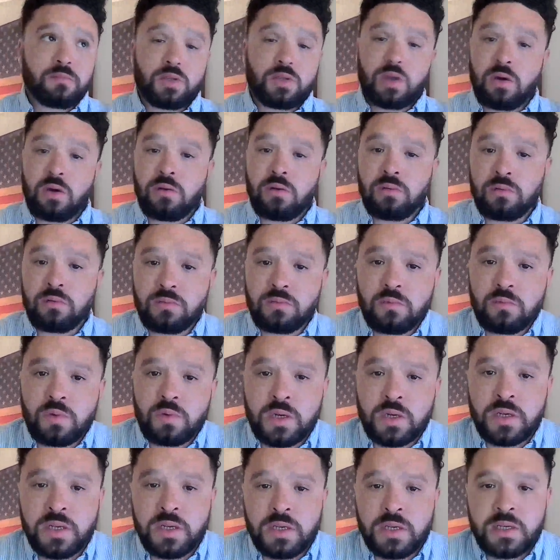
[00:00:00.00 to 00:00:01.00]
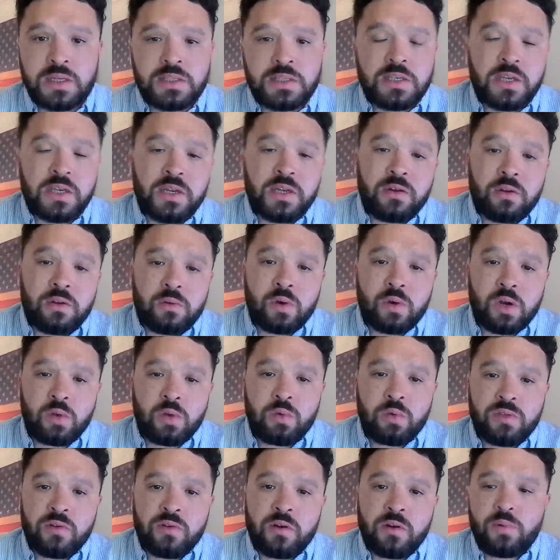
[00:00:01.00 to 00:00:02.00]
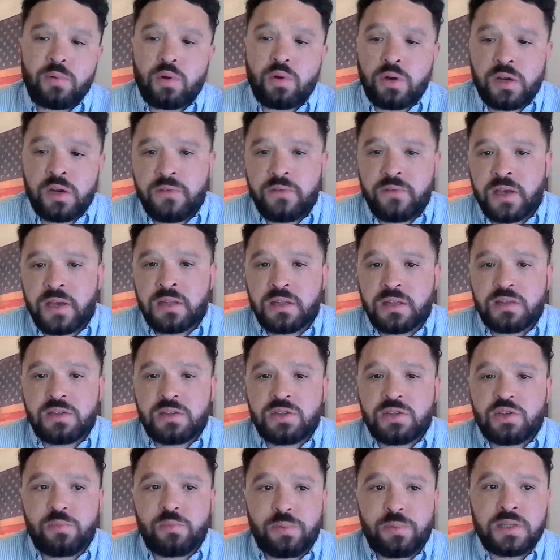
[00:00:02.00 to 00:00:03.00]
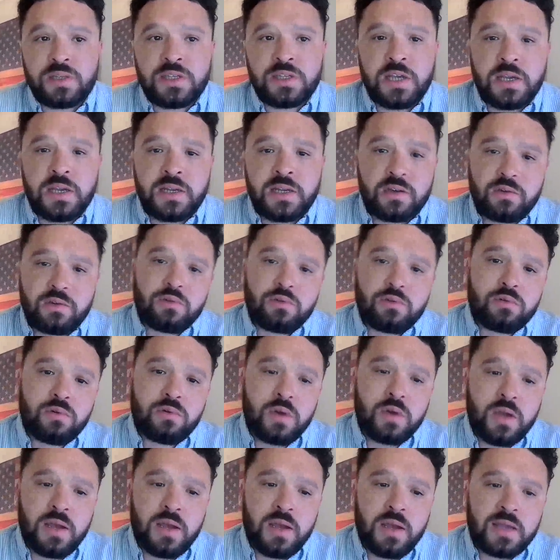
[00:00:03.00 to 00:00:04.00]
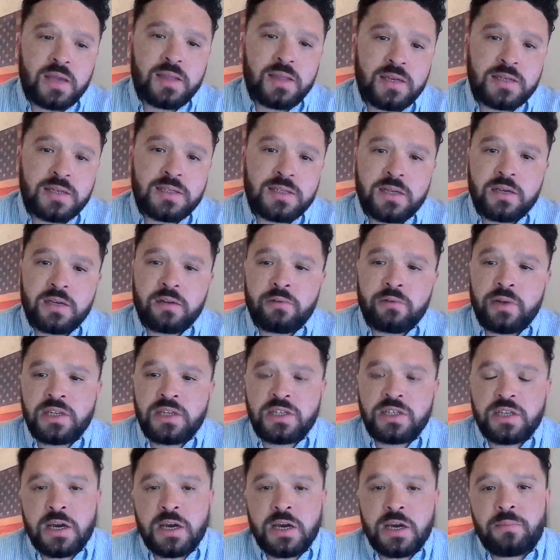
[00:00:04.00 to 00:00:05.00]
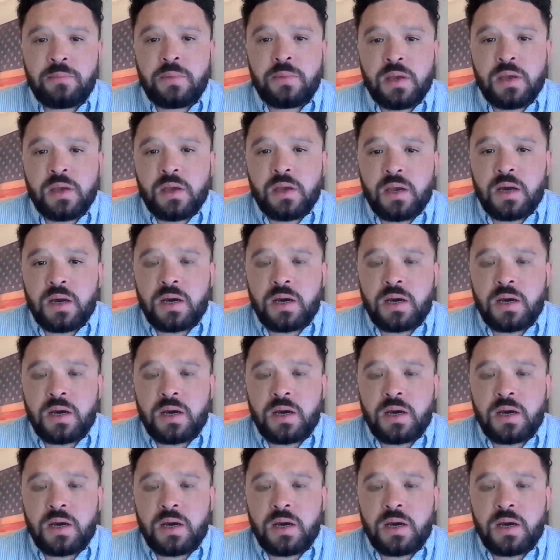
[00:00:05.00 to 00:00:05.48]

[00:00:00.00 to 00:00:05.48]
So we're going to continue to work with our Board of Ed and the superintendent, who I think has done a great job